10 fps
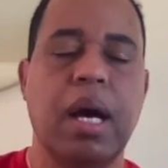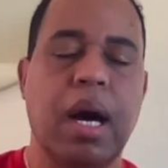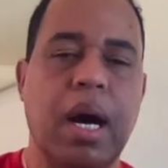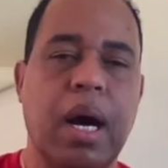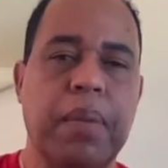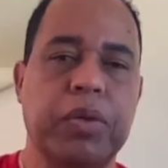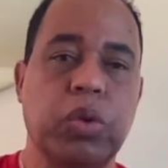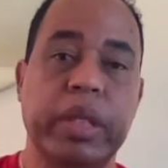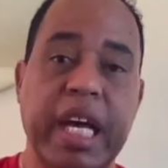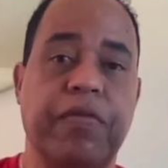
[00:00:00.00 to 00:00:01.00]
to
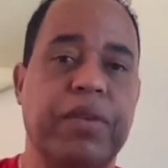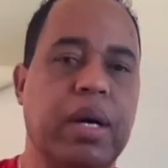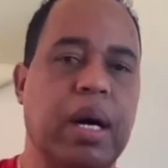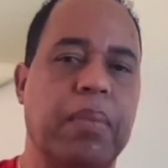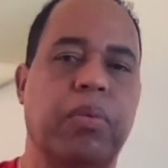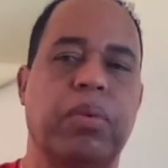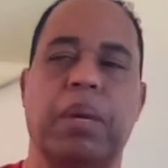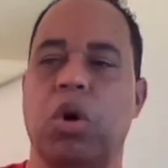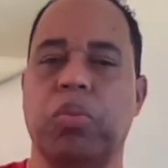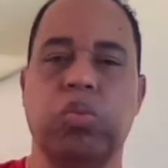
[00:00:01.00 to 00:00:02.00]
live.
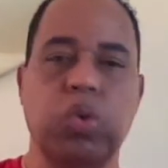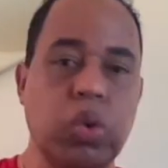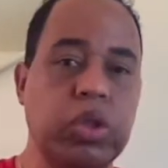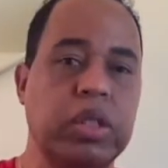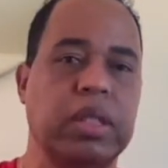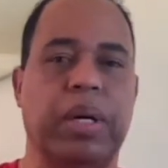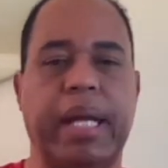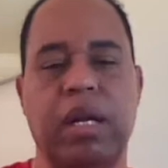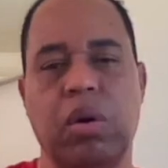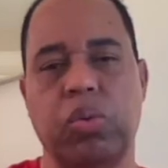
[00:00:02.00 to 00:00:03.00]
Among wood, there were a
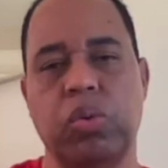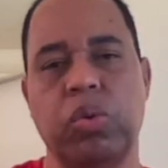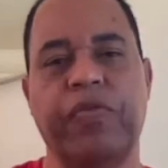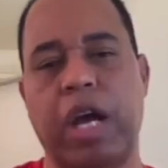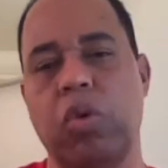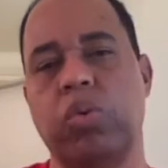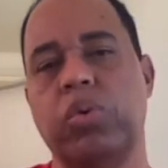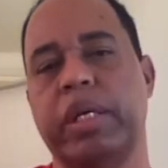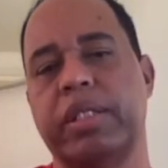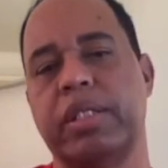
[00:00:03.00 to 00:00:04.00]
lot of wood,
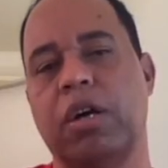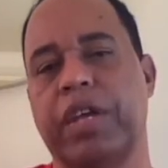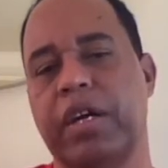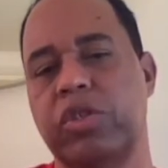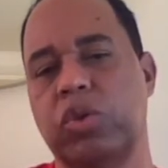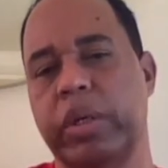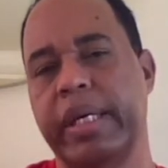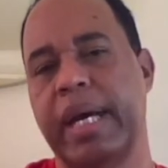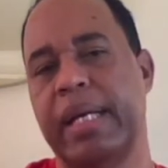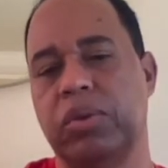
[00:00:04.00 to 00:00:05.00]
firewood and stuff there. So he
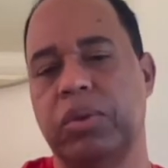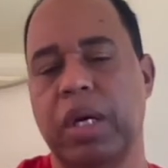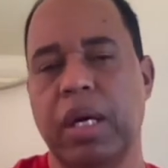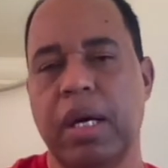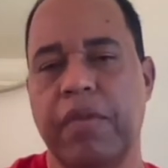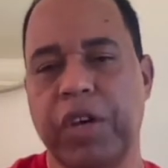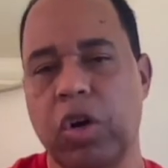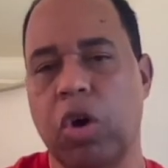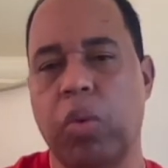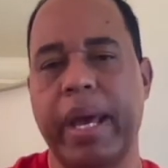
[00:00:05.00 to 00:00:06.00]
had to
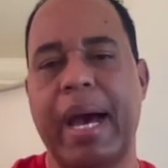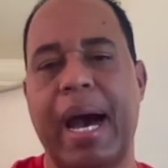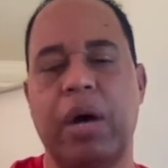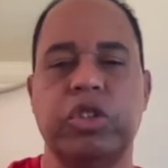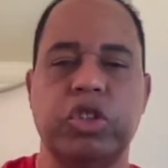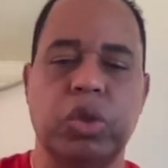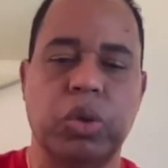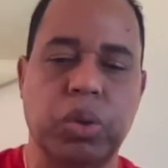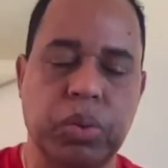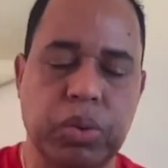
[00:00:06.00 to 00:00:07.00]
figure a way out
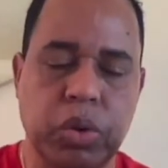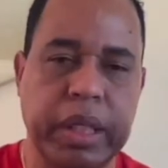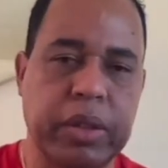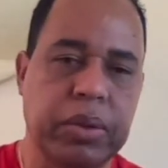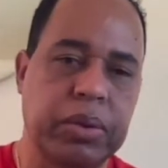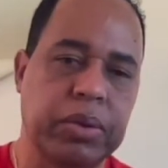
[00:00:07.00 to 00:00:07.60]
to